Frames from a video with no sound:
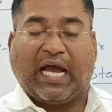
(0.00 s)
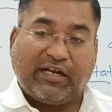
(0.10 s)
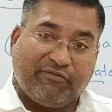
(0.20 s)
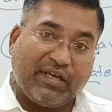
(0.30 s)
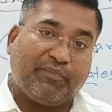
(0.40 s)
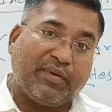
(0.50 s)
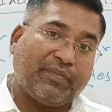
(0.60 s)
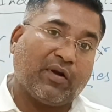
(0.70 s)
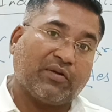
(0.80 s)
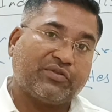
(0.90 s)
And we
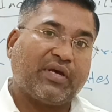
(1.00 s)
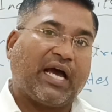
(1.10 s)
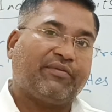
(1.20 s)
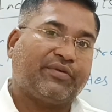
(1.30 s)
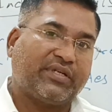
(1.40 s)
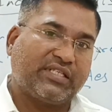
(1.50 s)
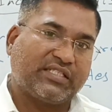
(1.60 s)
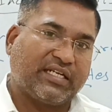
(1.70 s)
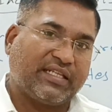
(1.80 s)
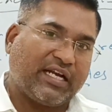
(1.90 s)
people also have to
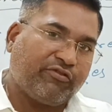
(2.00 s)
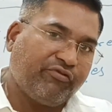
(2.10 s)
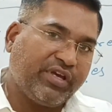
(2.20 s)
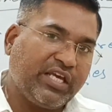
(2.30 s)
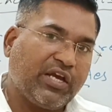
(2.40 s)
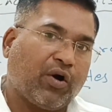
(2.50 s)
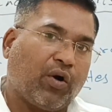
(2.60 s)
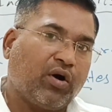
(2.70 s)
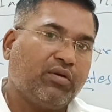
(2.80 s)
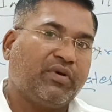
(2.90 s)
understand that we
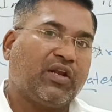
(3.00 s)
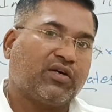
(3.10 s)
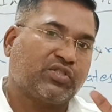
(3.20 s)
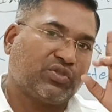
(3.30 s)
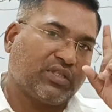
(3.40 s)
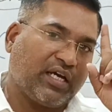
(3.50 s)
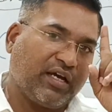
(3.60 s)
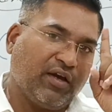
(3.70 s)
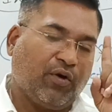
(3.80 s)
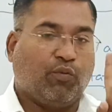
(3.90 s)
all belongs to
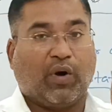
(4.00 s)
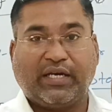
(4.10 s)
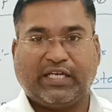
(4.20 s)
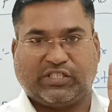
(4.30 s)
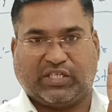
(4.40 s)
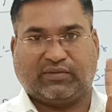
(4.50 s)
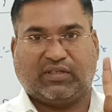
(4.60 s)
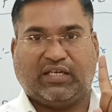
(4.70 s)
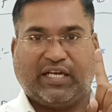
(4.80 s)
the one nation.